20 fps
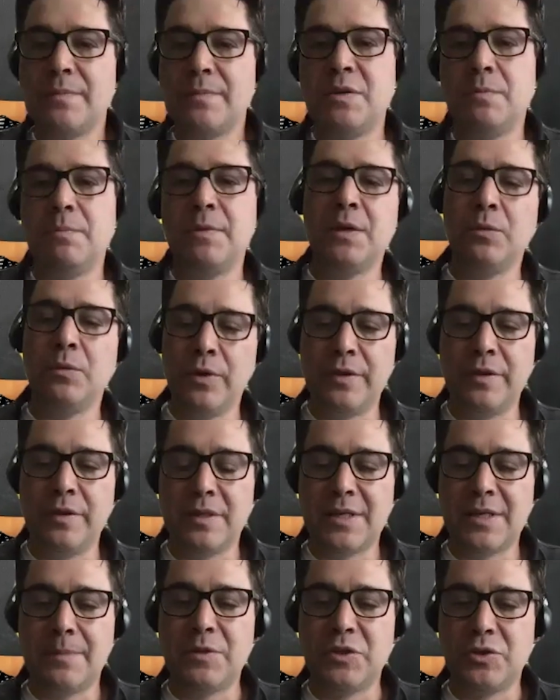to me with
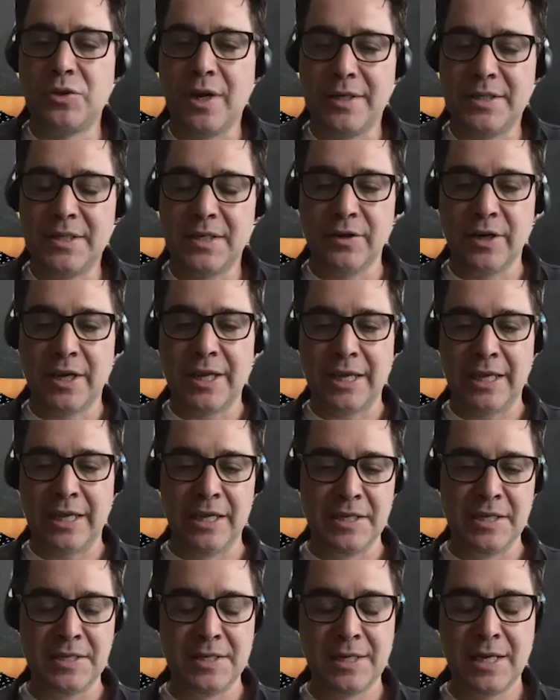acceptance criteria
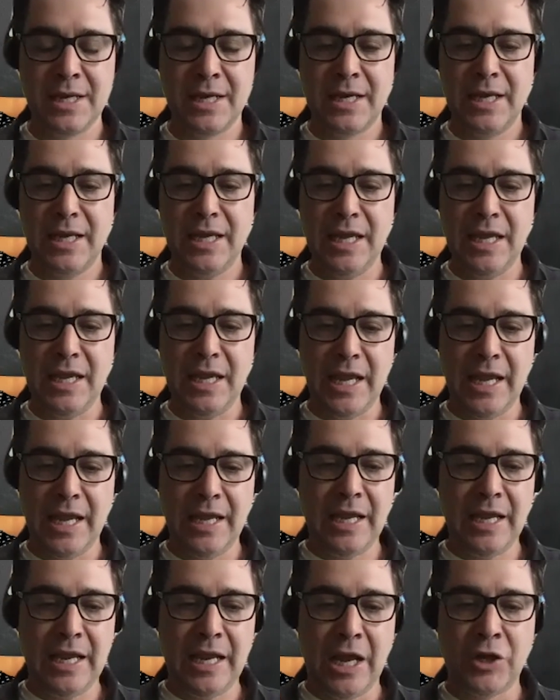is
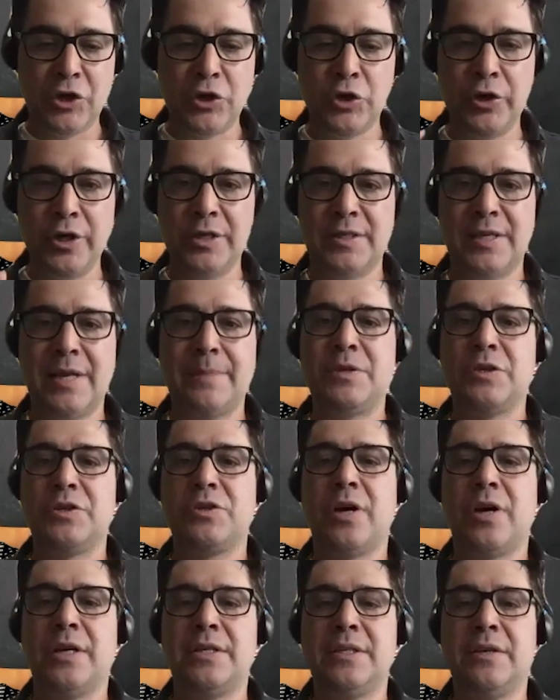a good acceptance
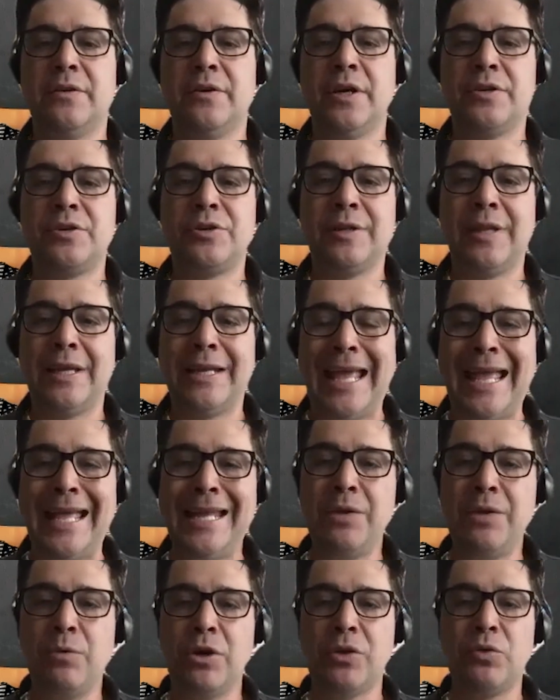criteria should let
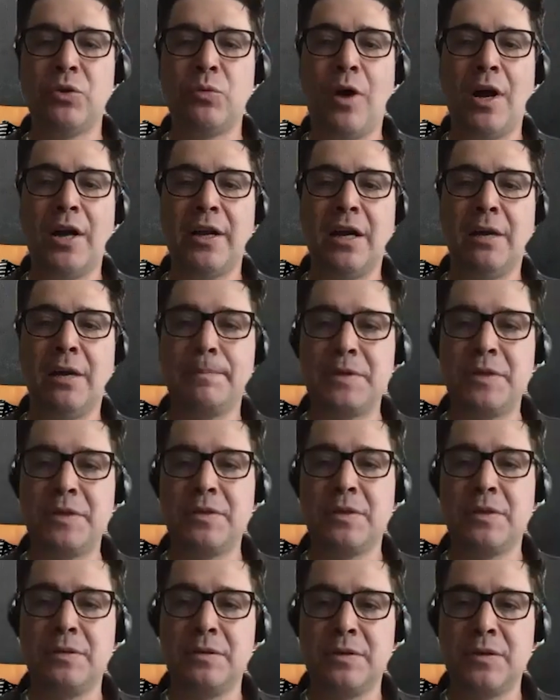anyone walk up to
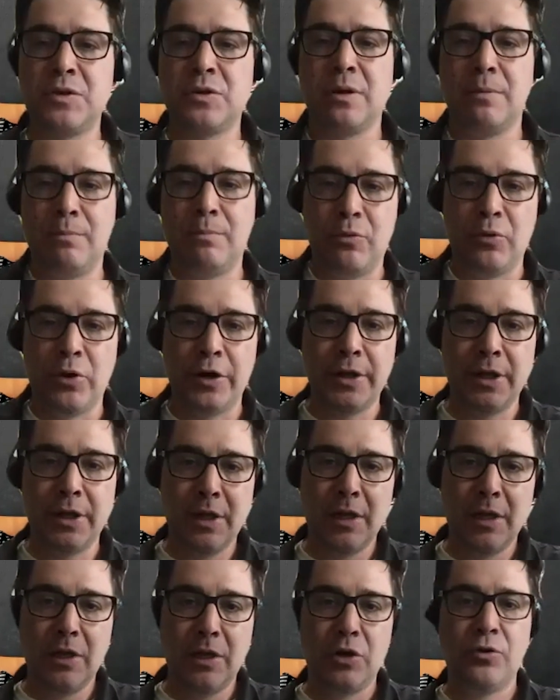the Scrum board,
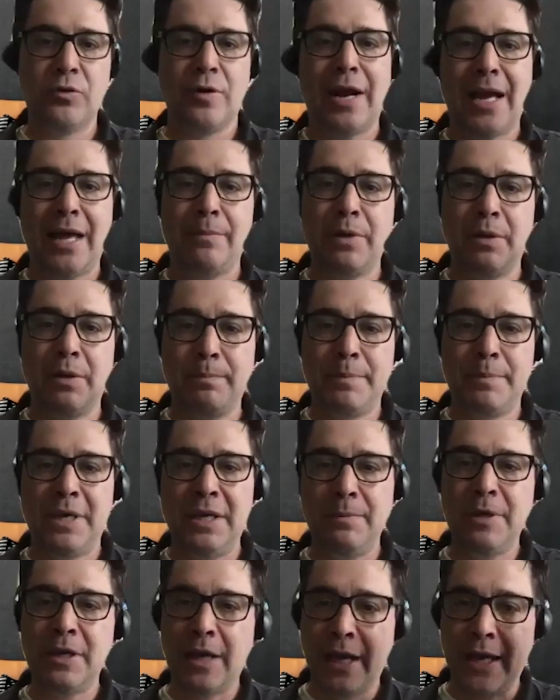grab a
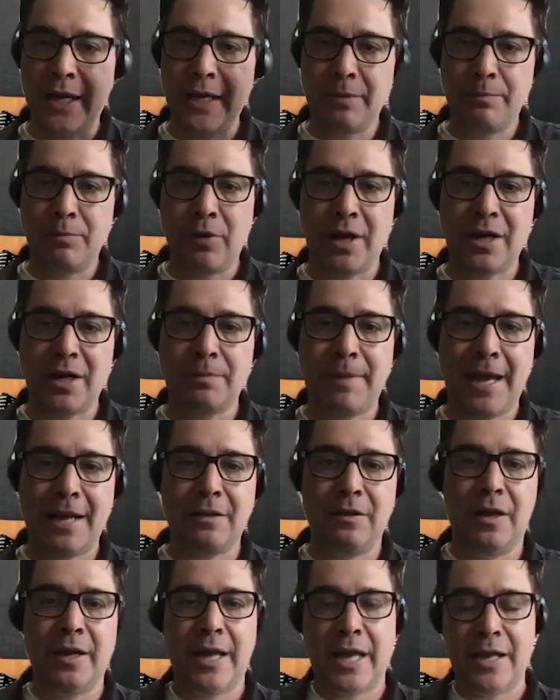PBI, a product
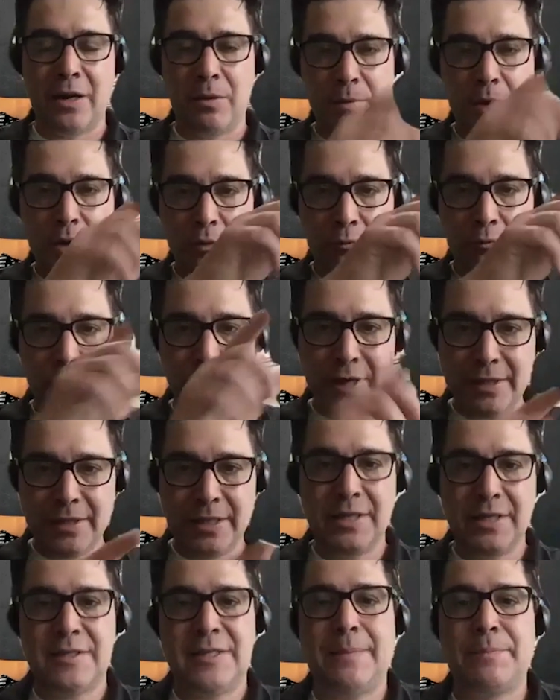backlog item, read the
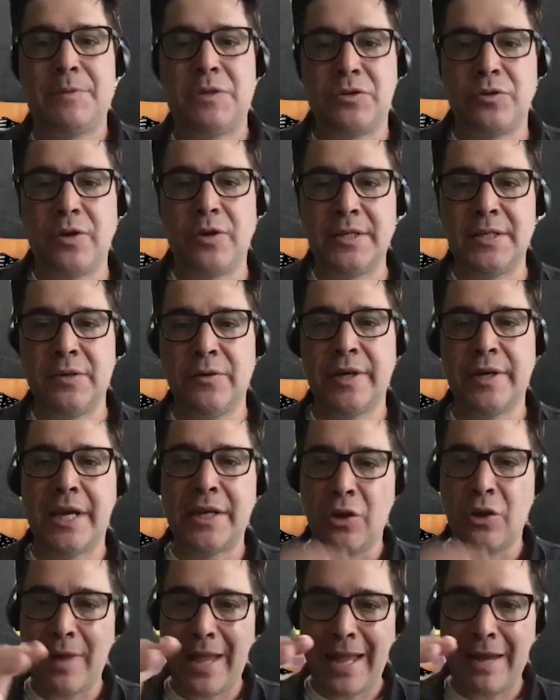acceptance criteria, and
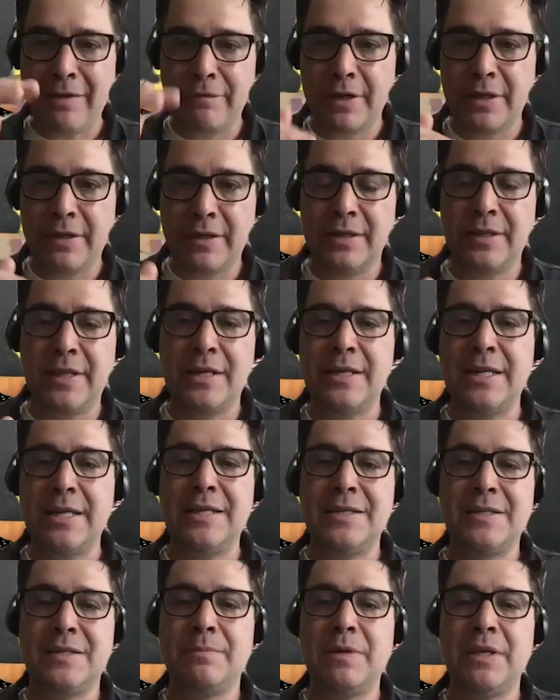know everything that
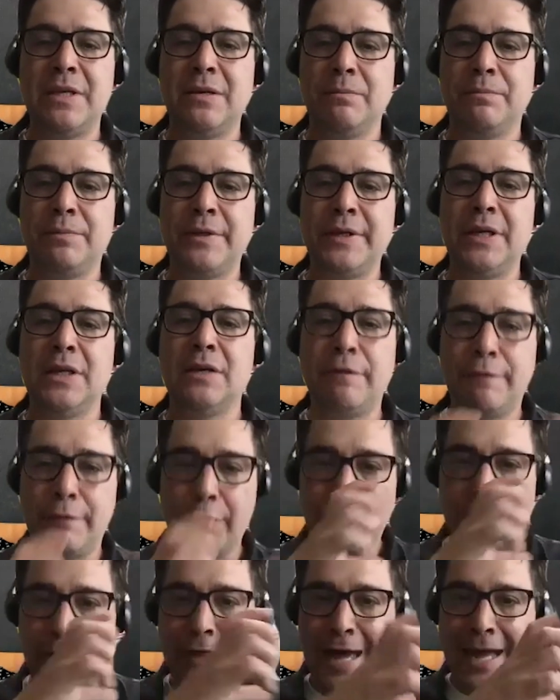needs to be completed for
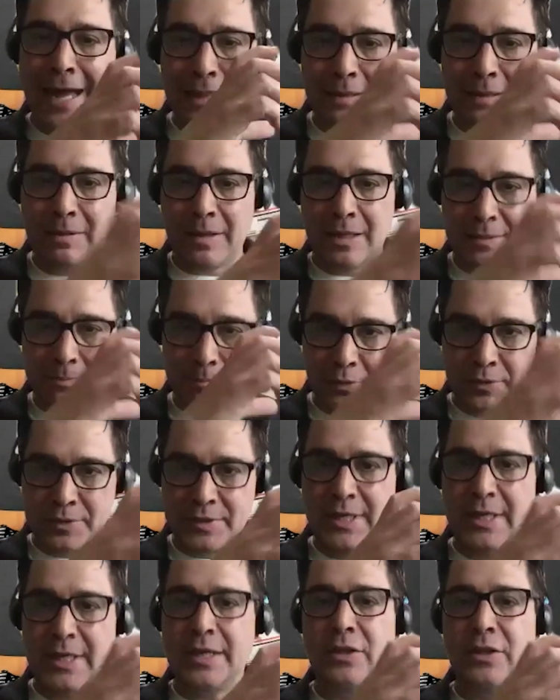that
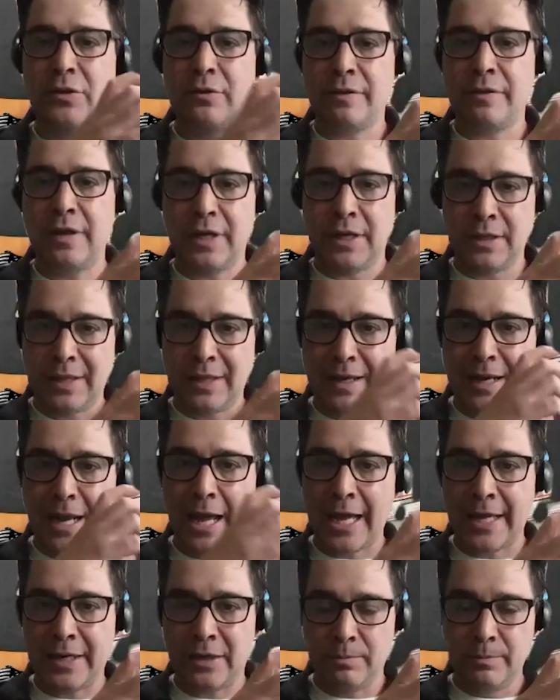particular thing, that
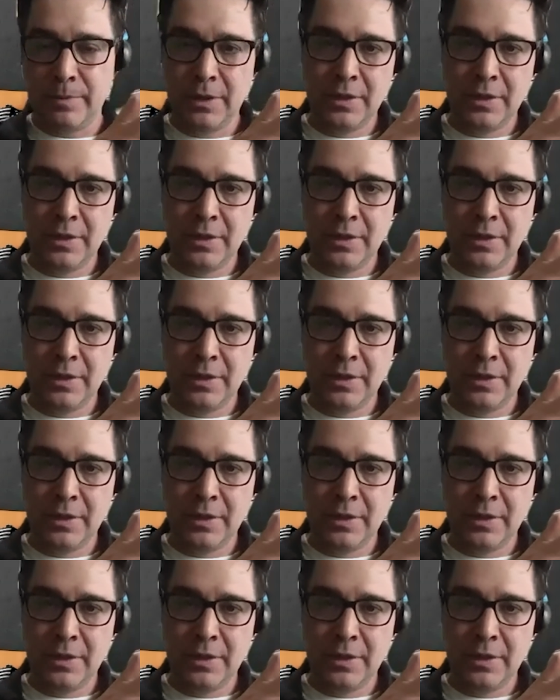item,